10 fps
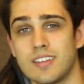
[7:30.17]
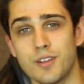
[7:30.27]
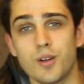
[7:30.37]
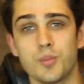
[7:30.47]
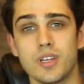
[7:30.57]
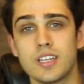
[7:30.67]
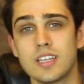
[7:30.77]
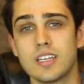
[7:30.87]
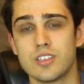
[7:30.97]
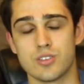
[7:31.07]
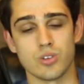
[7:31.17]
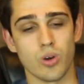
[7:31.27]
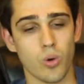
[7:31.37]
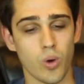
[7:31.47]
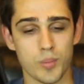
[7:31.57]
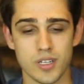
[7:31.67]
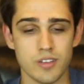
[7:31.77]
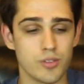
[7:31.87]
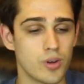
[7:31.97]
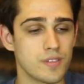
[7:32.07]
You know what I mean? So I'm going to
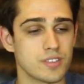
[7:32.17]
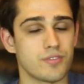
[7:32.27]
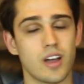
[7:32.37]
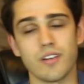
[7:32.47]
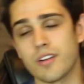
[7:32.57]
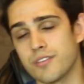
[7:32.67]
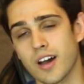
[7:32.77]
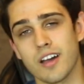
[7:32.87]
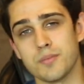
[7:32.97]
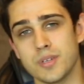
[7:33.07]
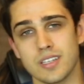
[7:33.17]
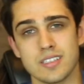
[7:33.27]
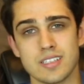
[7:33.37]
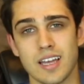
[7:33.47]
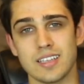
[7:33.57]
give the refs a 5 out of 5, because